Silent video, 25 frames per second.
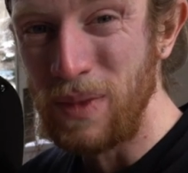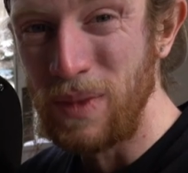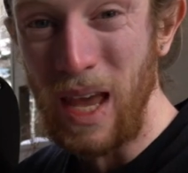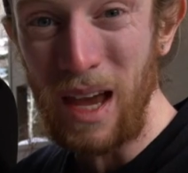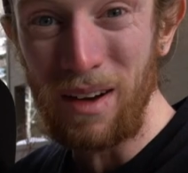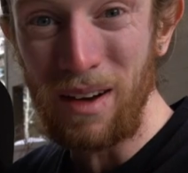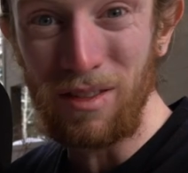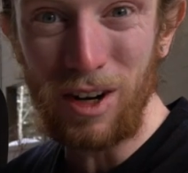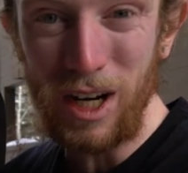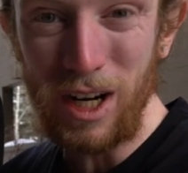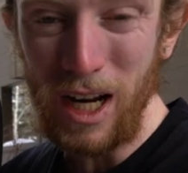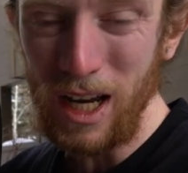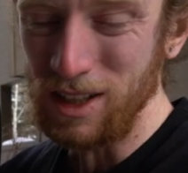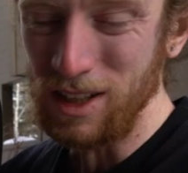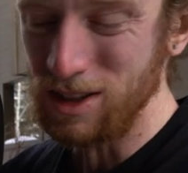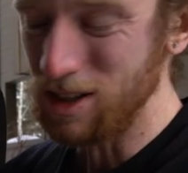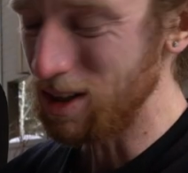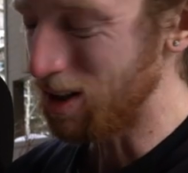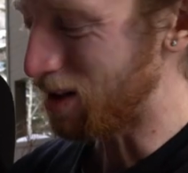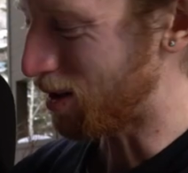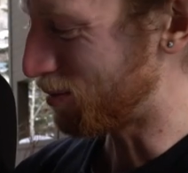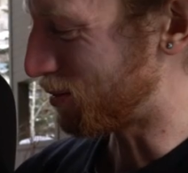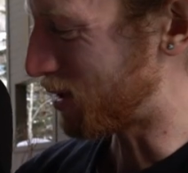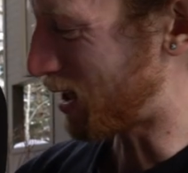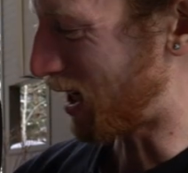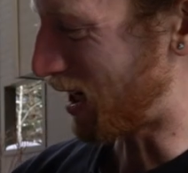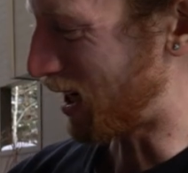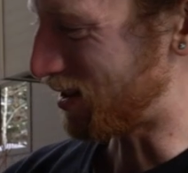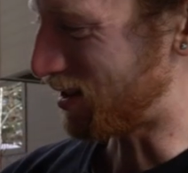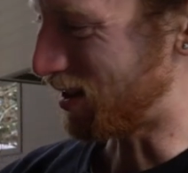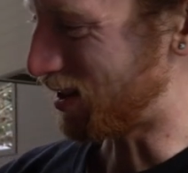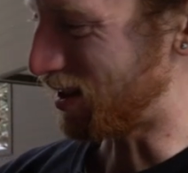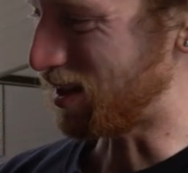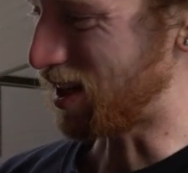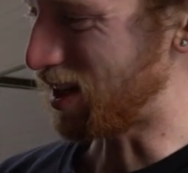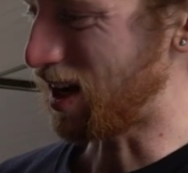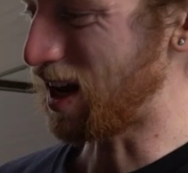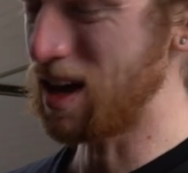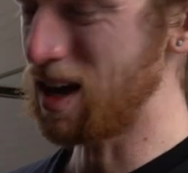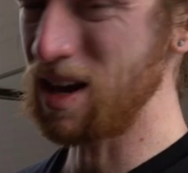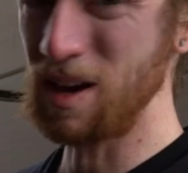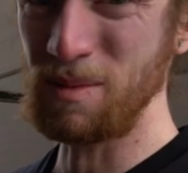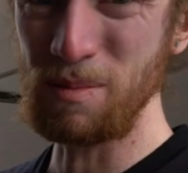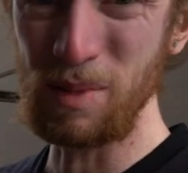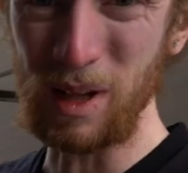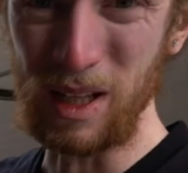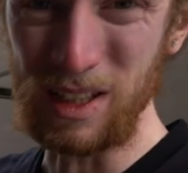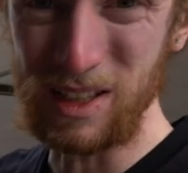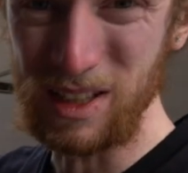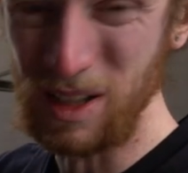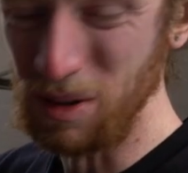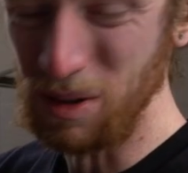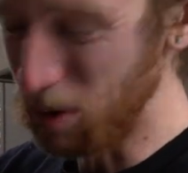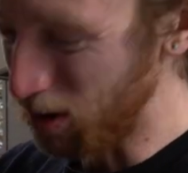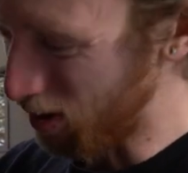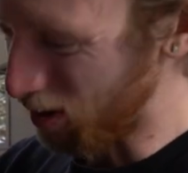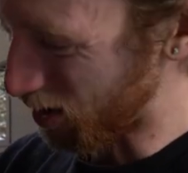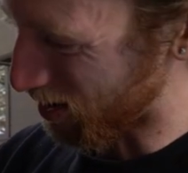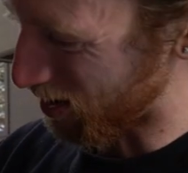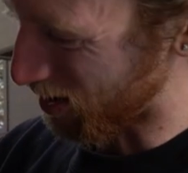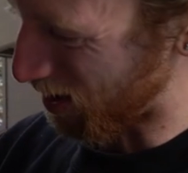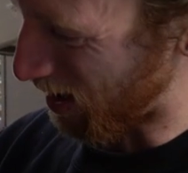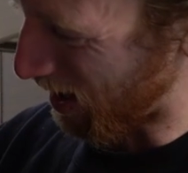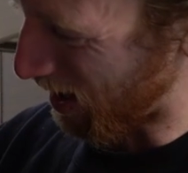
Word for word: everyday circumstances, but let's see what it looks